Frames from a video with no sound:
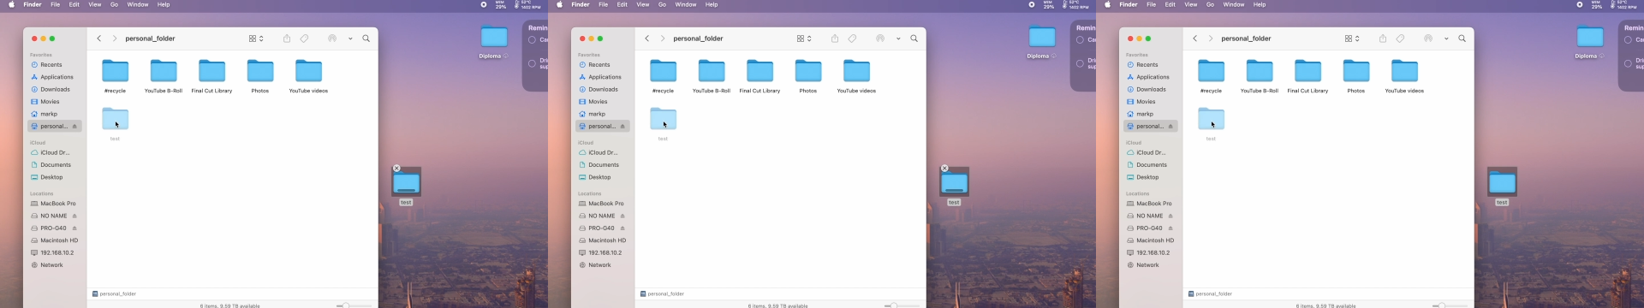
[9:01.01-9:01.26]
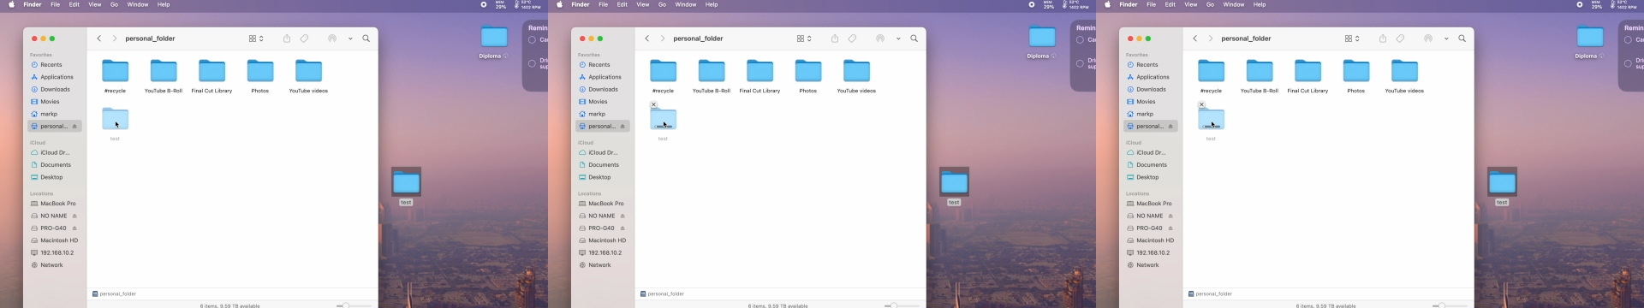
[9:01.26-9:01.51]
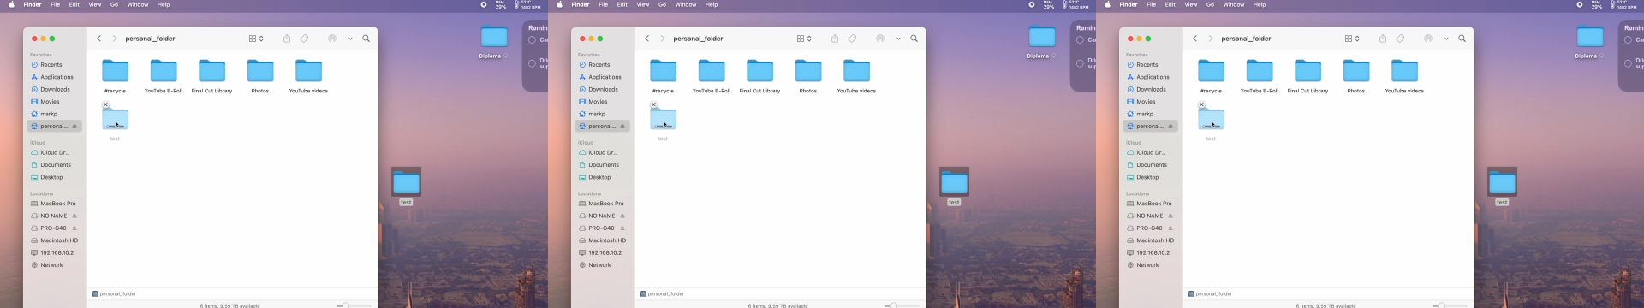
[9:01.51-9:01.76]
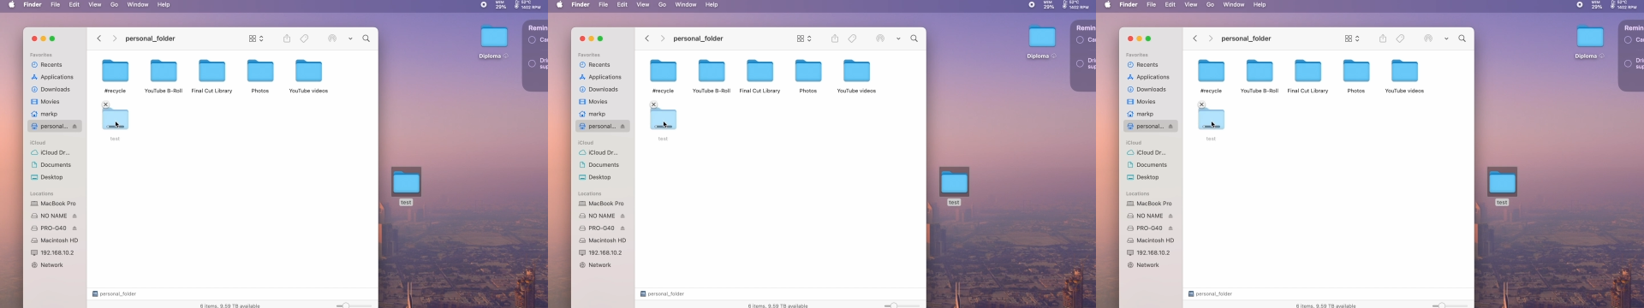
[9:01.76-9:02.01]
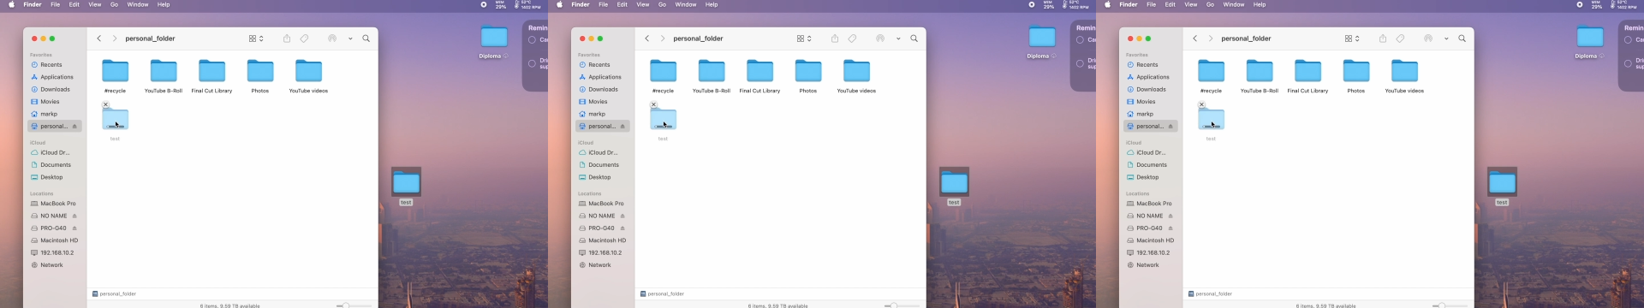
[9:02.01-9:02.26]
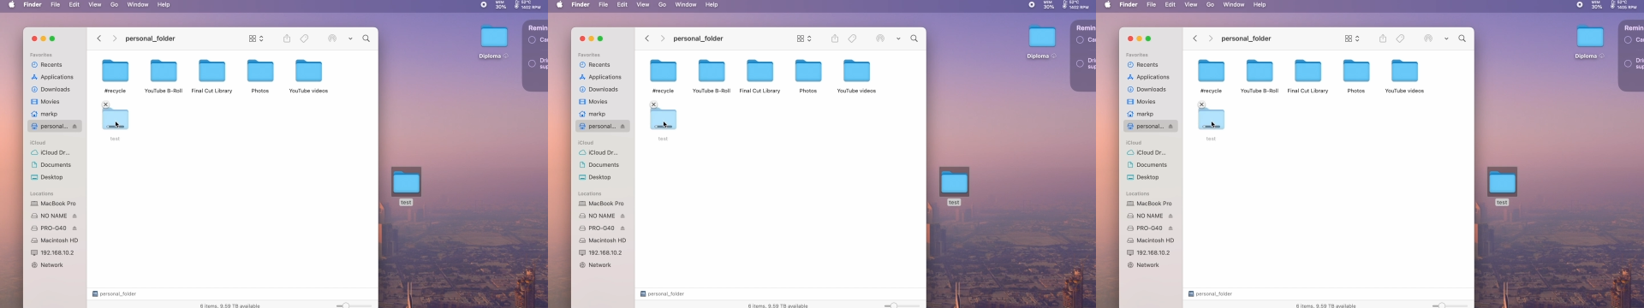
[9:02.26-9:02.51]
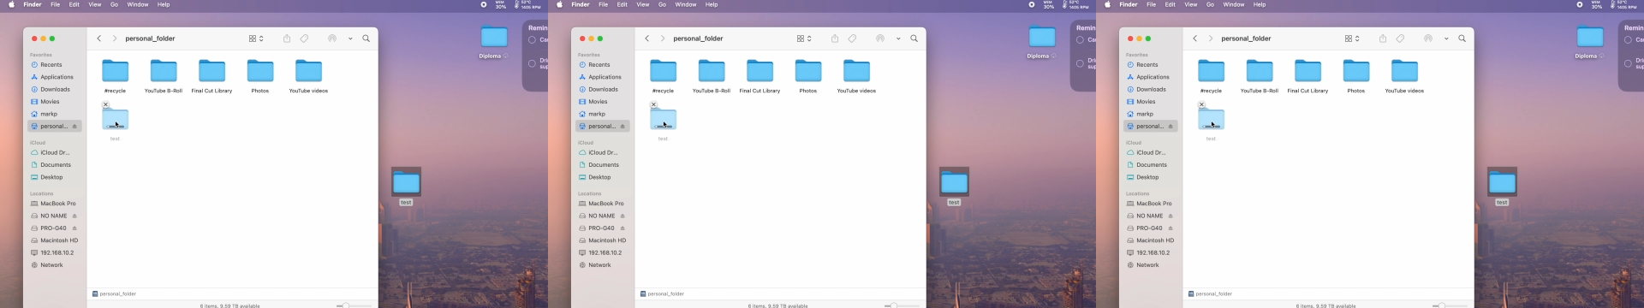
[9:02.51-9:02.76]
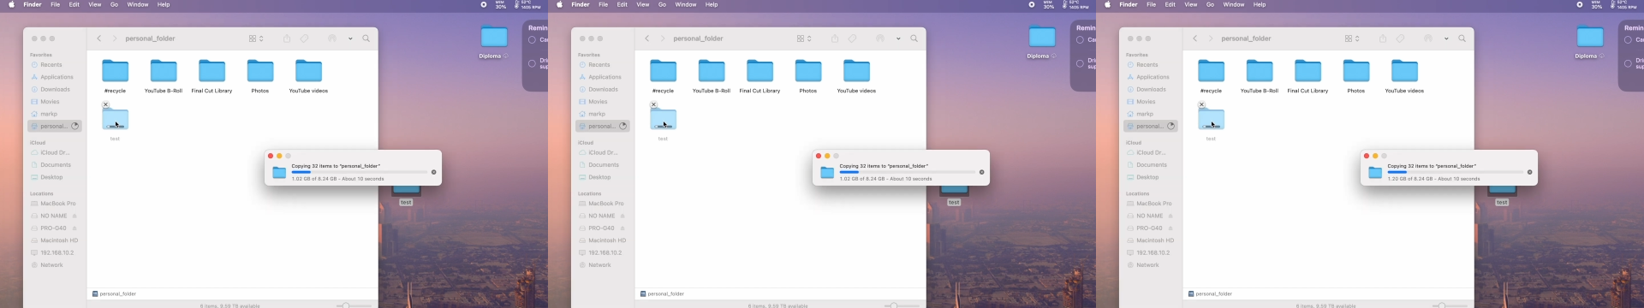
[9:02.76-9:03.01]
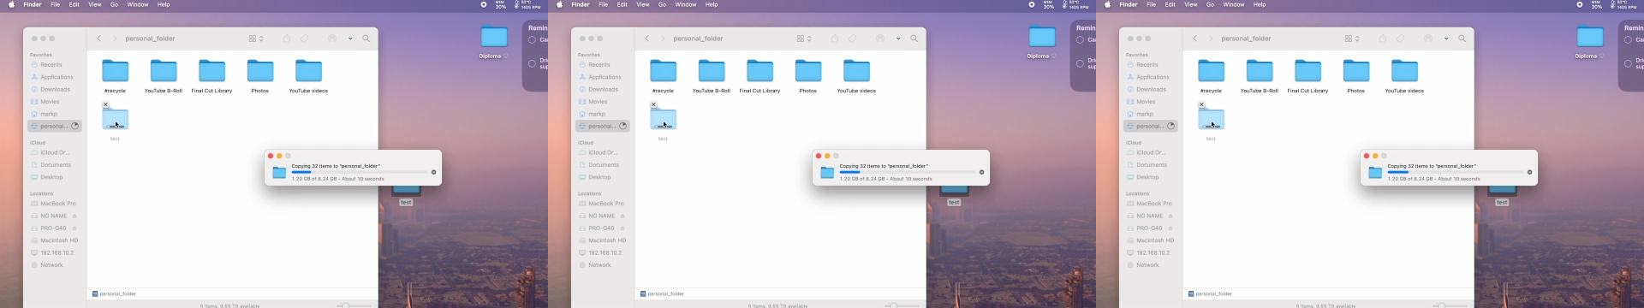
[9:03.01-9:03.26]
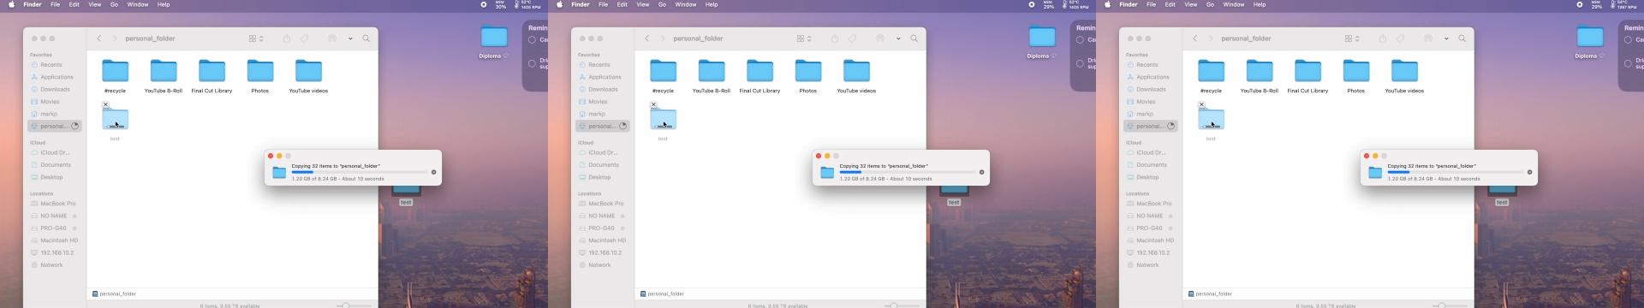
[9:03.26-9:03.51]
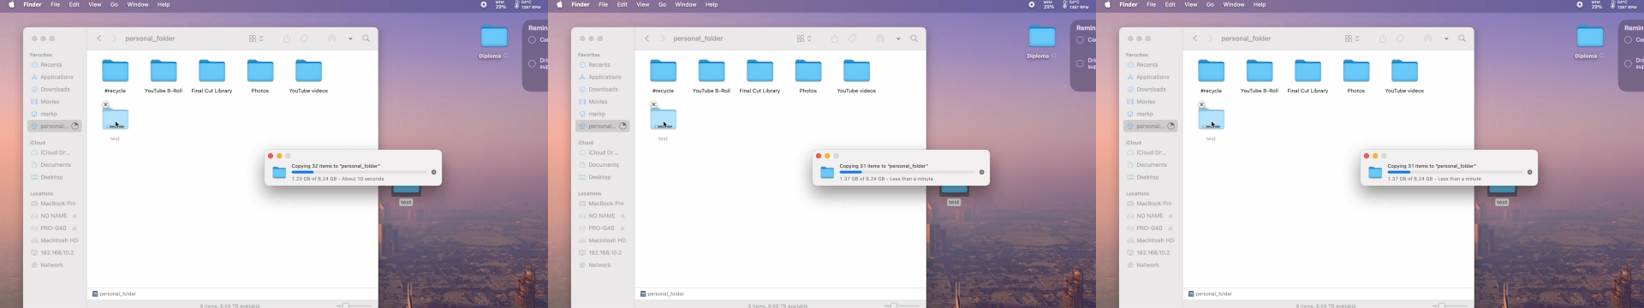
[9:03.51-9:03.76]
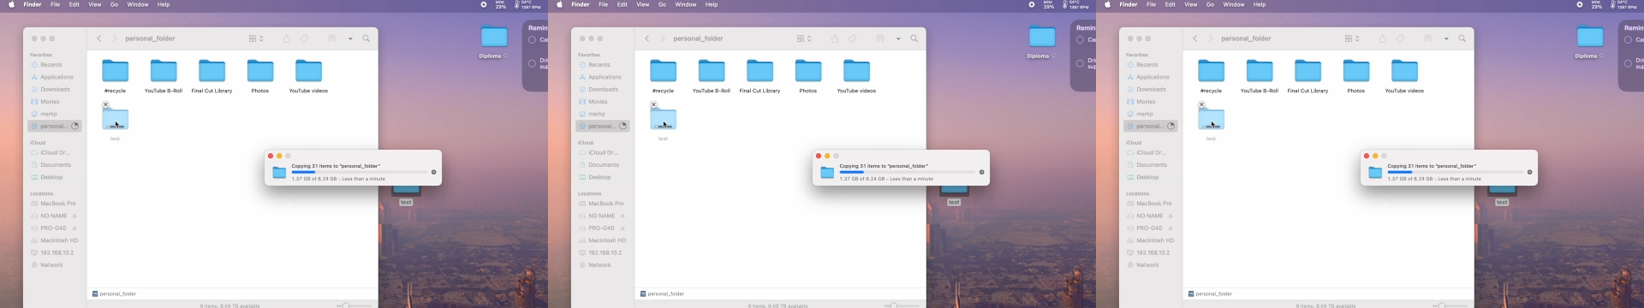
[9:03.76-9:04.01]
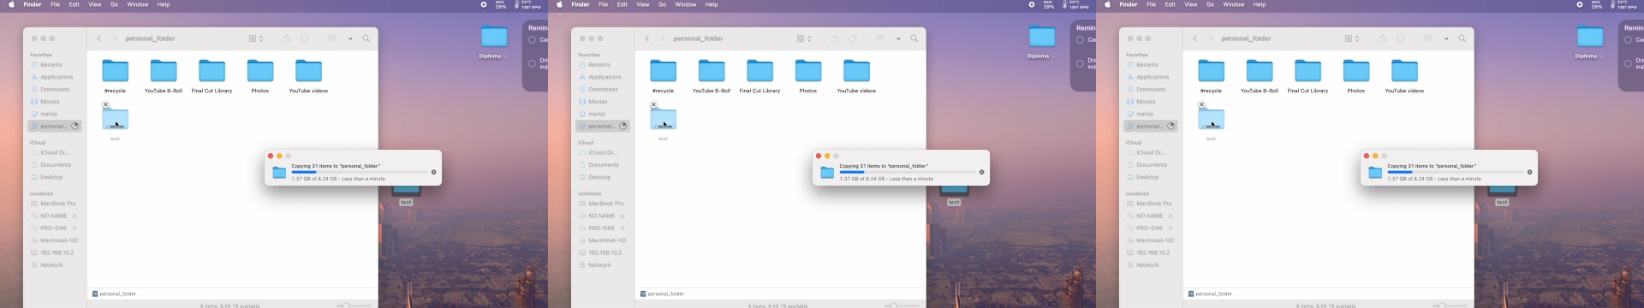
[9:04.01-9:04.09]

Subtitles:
No face is visible, so there are no lips to read.